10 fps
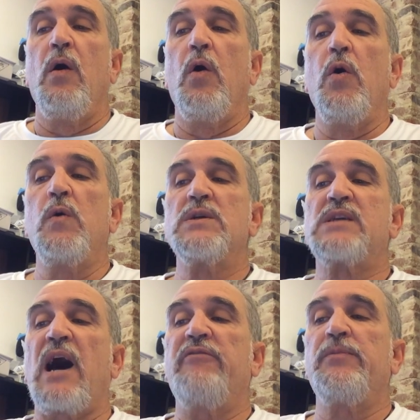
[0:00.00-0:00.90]
Who was
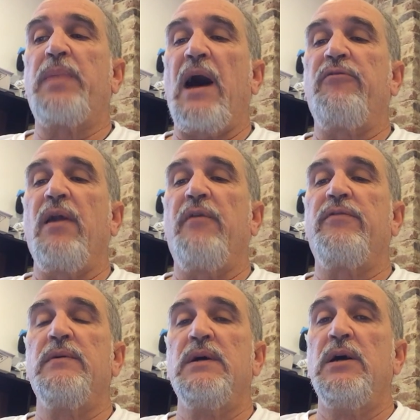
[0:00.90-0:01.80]
Ivan Pavlov?
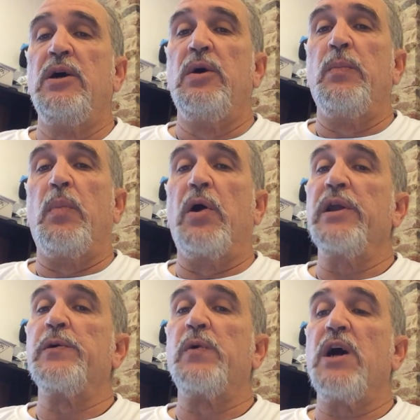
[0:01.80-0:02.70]
Born
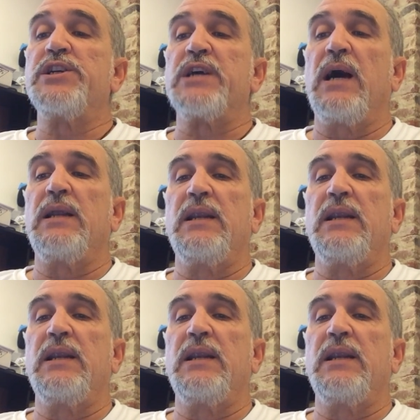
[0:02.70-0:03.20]
in Russia,